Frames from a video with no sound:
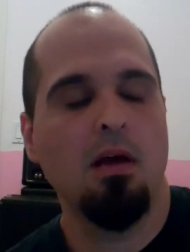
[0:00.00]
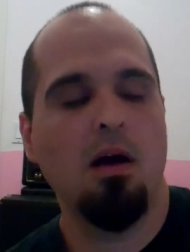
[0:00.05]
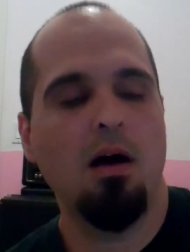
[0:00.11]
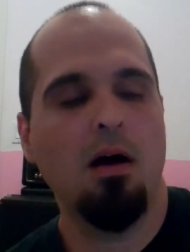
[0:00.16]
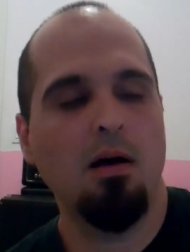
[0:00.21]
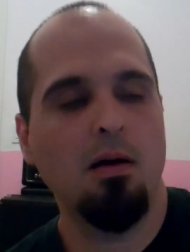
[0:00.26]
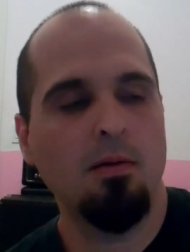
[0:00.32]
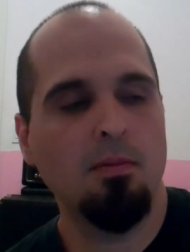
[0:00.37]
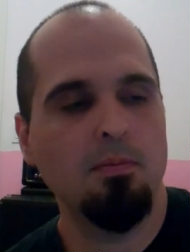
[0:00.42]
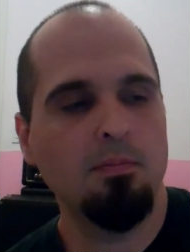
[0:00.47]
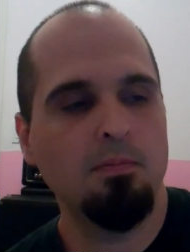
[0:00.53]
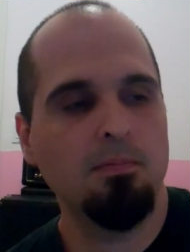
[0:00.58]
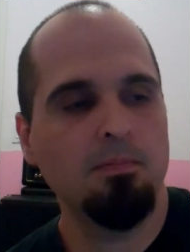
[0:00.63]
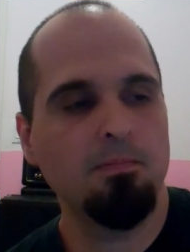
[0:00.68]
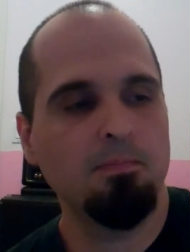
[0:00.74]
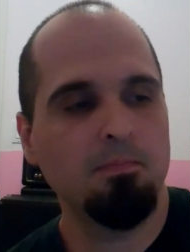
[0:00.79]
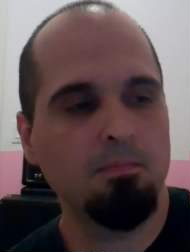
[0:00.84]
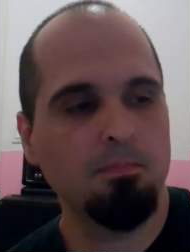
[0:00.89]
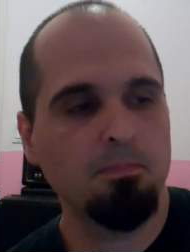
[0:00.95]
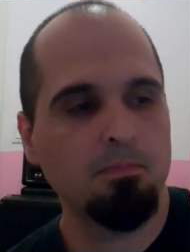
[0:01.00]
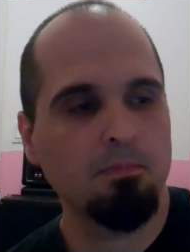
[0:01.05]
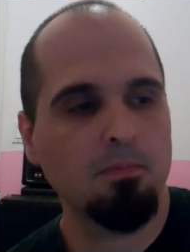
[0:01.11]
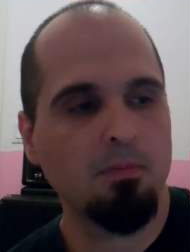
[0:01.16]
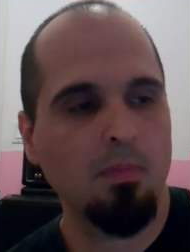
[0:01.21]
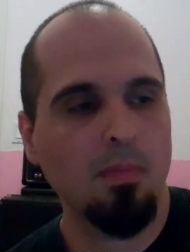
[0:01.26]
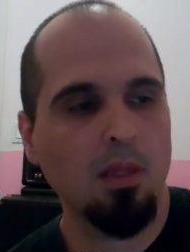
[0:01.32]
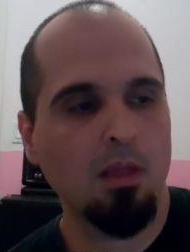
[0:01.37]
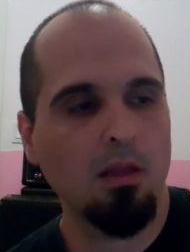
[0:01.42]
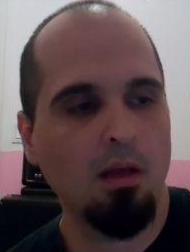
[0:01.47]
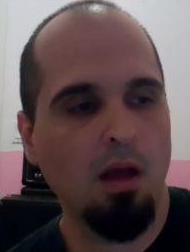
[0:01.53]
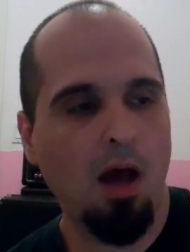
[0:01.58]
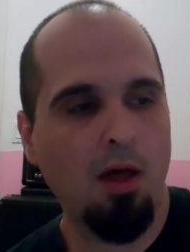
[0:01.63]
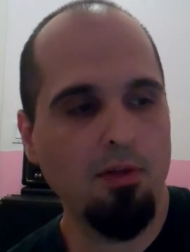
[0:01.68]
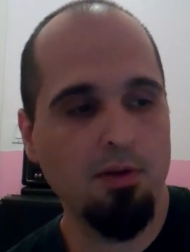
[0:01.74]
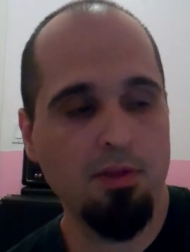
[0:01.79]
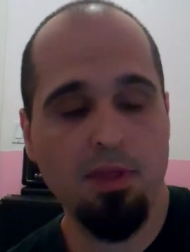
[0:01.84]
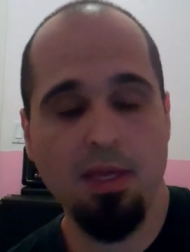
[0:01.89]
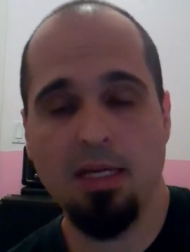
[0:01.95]

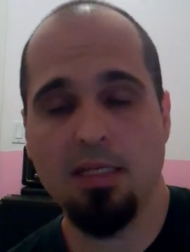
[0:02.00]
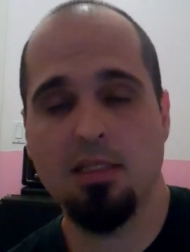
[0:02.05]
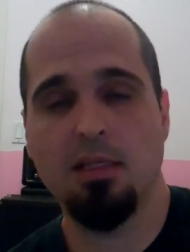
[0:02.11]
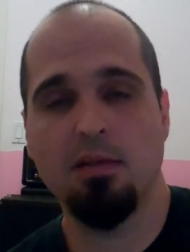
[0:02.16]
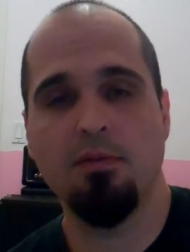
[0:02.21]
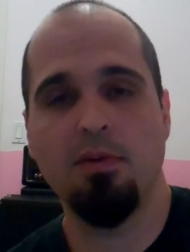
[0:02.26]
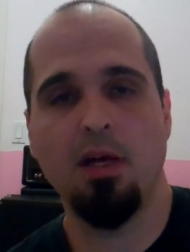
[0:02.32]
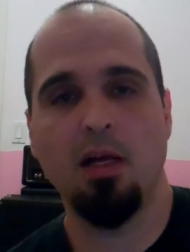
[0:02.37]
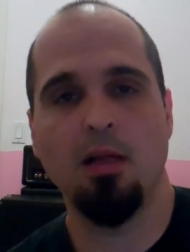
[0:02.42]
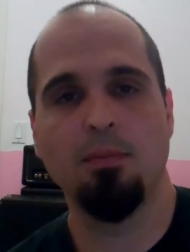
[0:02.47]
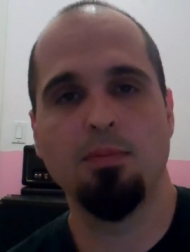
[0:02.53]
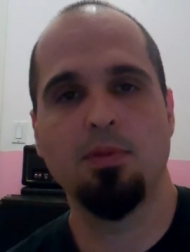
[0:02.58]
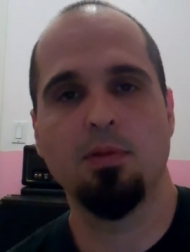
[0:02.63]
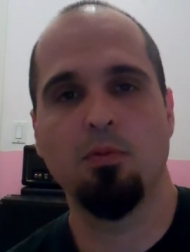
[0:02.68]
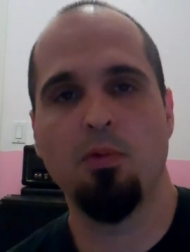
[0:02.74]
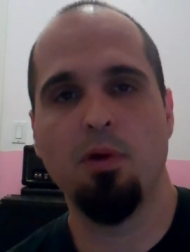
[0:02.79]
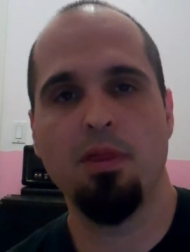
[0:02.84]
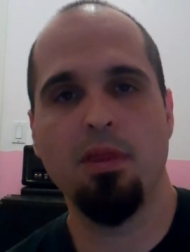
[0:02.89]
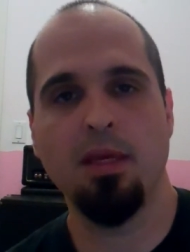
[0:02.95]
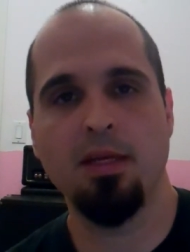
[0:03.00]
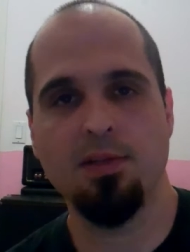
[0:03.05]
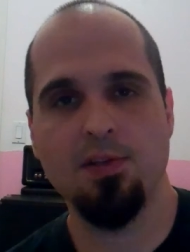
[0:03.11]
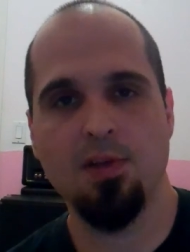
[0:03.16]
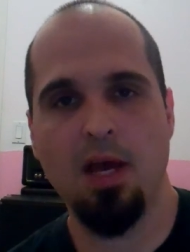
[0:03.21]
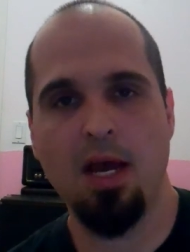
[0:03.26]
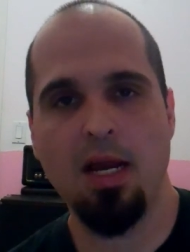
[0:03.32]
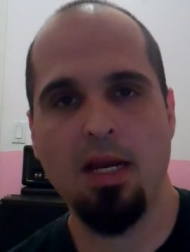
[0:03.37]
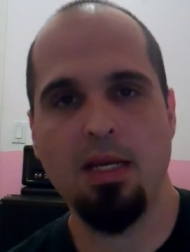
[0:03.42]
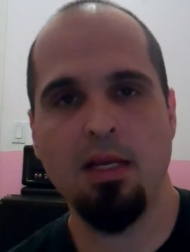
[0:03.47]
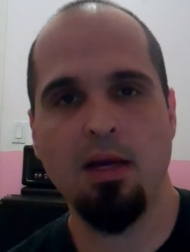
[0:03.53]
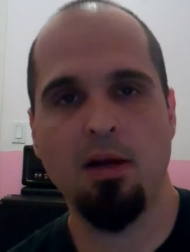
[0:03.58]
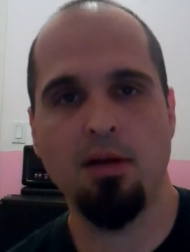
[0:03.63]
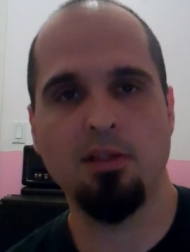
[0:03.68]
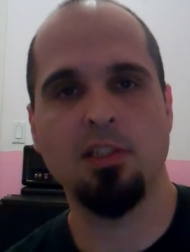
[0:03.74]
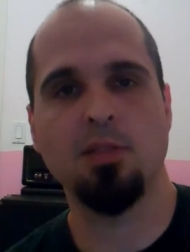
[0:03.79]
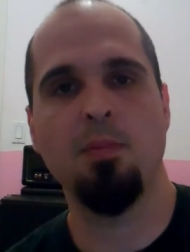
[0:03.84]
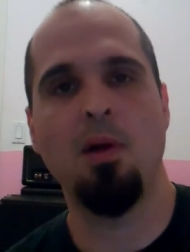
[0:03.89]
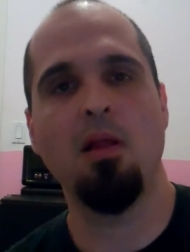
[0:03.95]
Other things that have helped with anxiety on
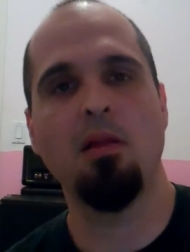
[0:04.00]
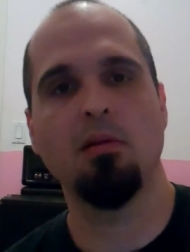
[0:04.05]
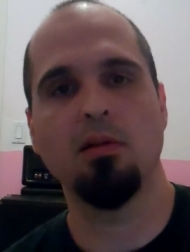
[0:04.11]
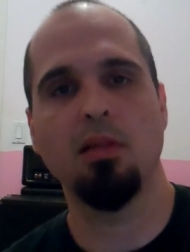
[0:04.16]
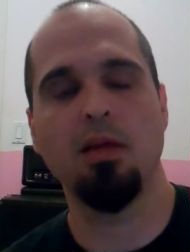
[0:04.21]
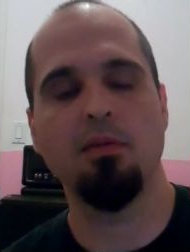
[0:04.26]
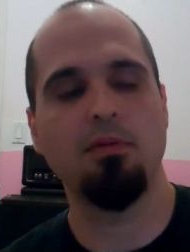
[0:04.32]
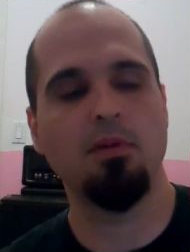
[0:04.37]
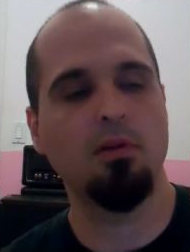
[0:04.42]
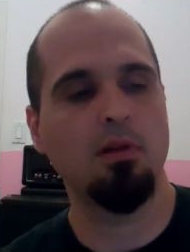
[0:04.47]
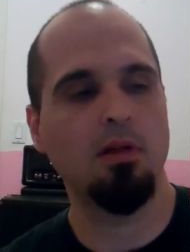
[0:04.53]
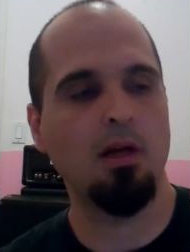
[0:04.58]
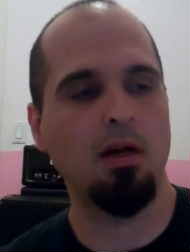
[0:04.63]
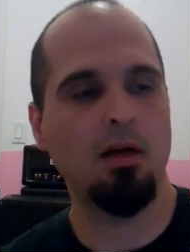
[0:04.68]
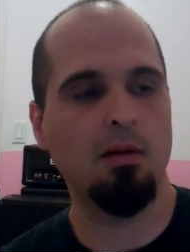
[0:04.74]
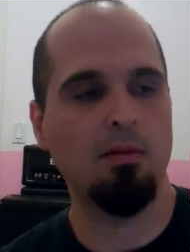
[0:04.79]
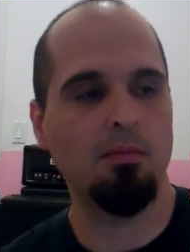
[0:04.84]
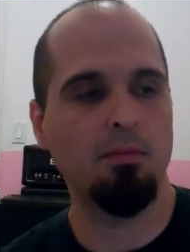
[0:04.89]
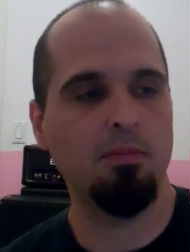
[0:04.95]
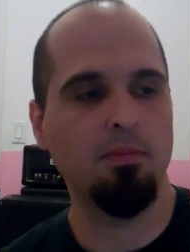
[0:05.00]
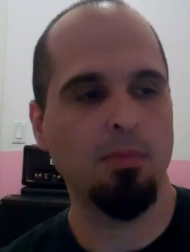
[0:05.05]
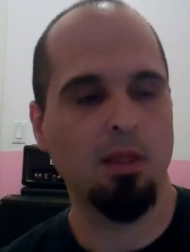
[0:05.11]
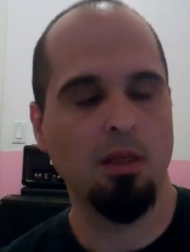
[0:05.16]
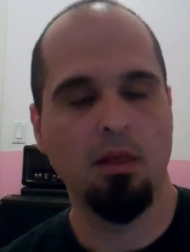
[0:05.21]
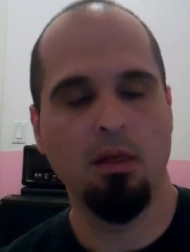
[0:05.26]
a smaller level,